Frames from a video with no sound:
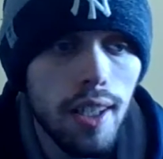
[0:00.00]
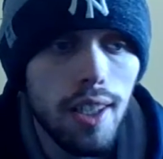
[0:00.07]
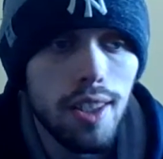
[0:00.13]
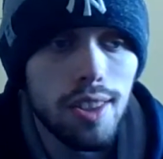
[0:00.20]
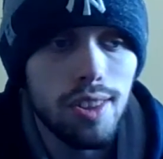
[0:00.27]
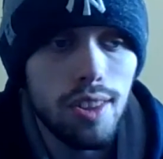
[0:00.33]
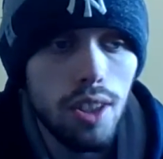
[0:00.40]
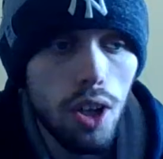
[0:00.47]

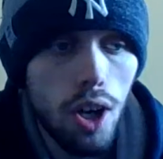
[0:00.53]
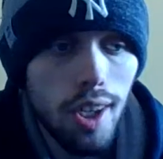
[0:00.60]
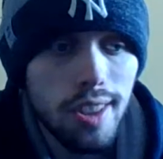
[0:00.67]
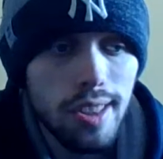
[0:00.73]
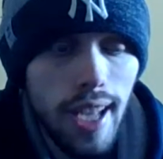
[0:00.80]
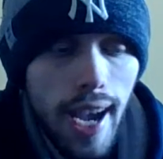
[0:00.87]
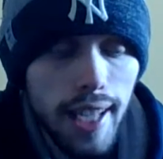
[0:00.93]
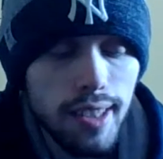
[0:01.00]

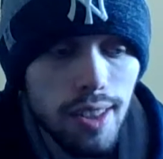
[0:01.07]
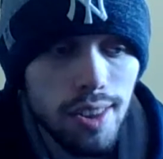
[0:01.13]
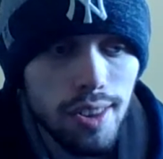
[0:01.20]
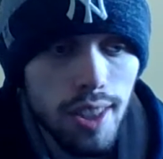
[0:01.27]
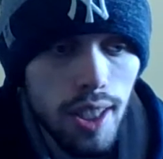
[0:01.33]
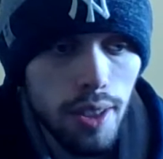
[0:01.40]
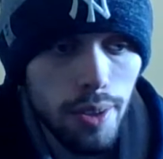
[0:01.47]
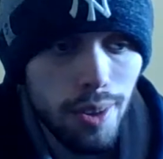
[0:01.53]
Seahawks at the
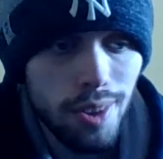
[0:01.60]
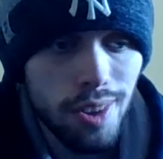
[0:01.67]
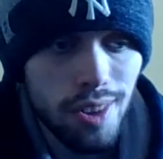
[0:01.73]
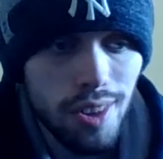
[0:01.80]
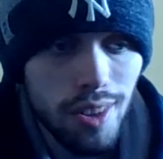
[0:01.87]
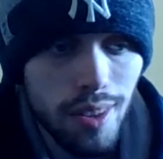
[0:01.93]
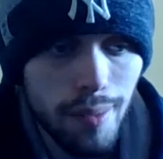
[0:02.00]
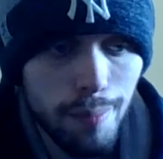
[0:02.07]

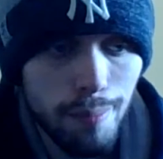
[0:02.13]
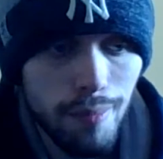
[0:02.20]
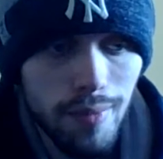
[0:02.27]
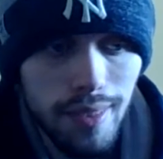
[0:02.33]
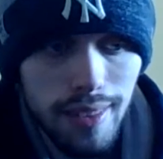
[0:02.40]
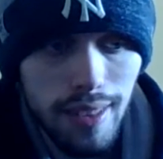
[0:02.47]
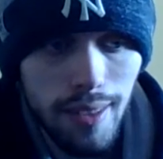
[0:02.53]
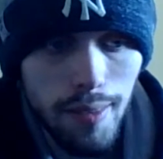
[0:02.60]
Steelers.
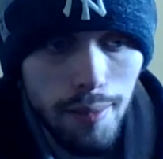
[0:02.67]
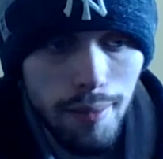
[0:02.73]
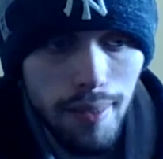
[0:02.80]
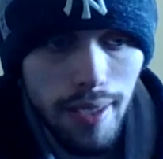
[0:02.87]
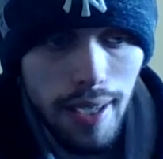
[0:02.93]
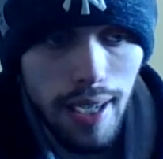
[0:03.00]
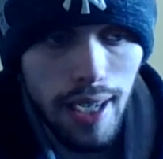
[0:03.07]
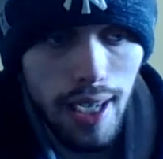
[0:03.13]

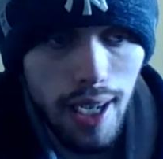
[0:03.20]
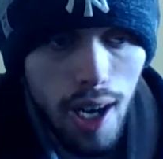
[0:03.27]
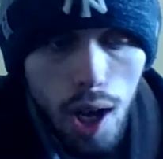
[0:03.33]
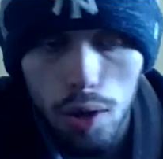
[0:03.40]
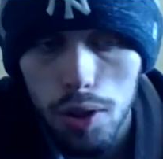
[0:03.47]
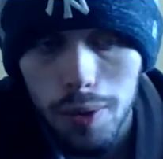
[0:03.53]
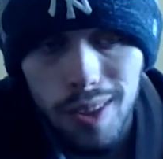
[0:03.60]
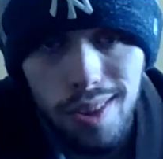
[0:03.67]

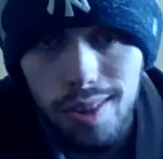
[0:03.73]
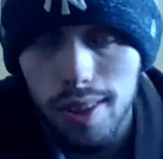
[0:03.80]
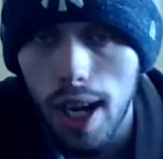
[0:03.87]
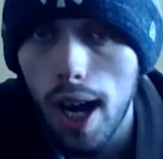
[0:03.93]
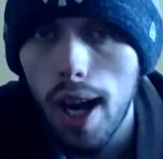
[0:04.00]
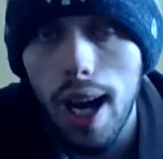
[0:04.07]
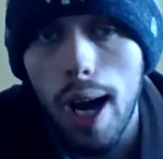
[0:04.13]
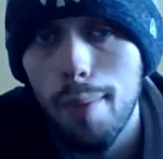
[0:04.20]
I'll go
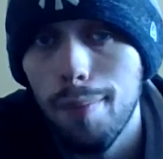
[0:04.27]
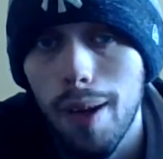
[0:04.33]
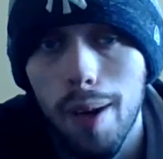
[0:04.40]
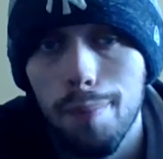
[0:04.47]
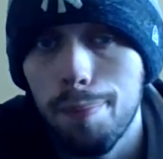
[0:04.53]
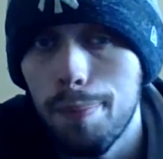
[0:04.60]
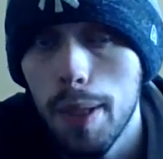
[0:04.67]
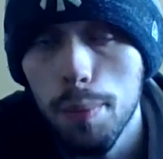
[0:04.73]

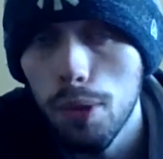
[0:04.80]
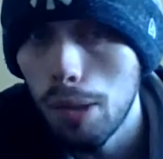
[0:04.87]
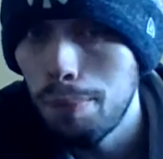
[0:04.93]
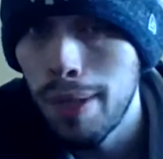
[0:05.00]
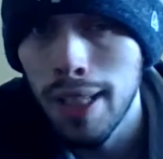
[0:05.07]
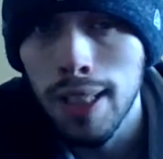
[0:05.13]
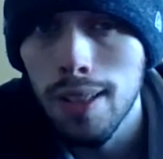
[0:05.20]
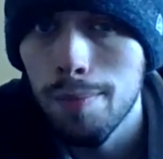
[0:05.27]
to. People are
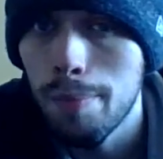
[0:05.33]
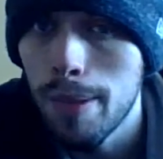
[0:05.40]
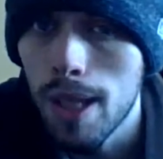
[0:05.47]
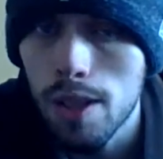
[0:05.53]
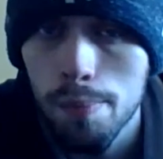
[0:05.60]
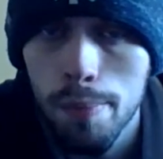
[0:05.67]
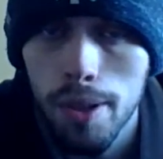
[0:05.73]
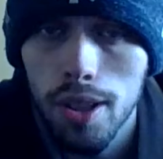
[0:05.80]
picking
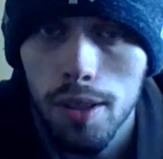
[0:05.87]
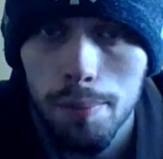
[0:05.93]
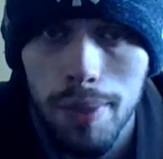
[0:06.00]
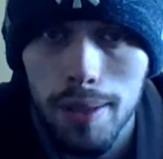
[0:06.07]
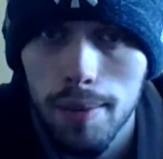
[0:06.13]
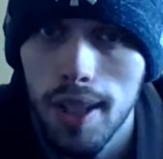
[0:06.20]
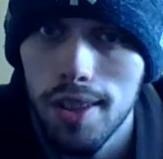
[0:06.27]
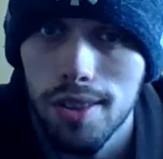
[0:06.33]
Pittsburgh
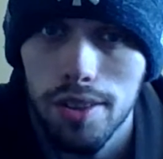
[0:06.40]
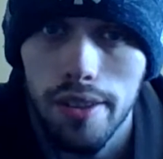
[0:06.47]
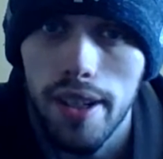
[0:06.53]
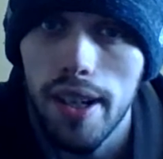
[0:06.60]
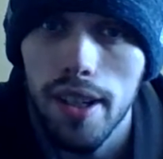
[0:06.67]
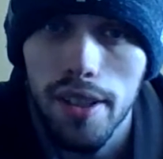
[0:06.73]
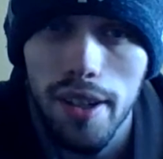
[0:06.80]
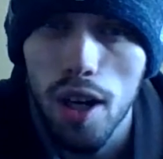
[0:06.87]
because
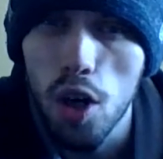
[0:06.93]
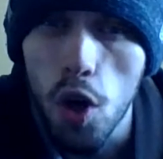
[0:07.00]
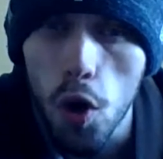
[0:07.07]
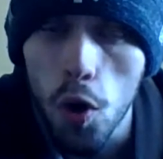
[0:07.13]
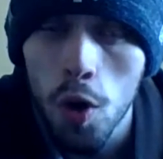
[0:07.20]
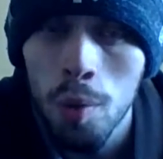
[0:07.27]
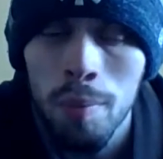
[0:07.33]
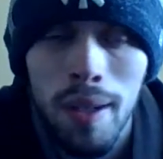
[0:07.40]
they're at
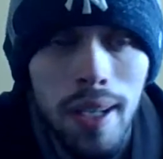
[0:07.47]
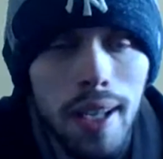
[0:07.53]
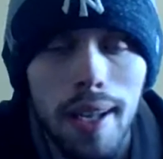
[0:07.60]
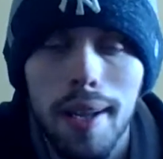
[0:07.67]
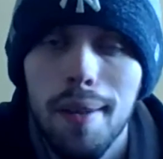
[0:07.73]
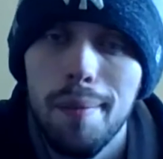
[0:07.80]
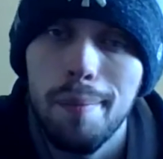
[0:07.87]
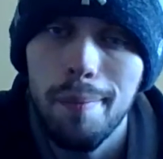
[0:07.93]
home.
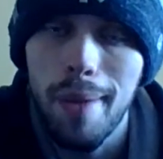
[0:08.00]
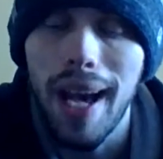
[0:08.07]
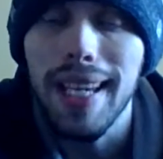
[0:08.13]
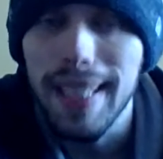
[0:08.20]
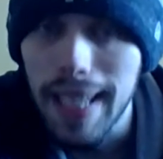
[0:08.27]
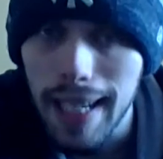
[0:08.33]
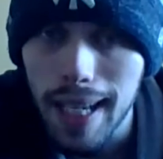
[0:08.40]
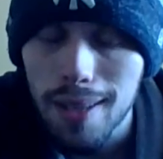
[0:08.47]
I
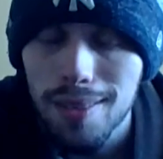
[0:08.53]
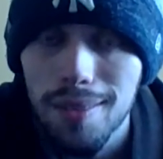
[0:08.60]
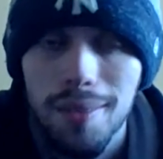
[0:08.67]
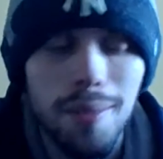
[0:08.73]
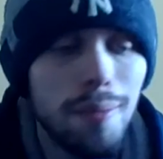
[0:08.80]
get it.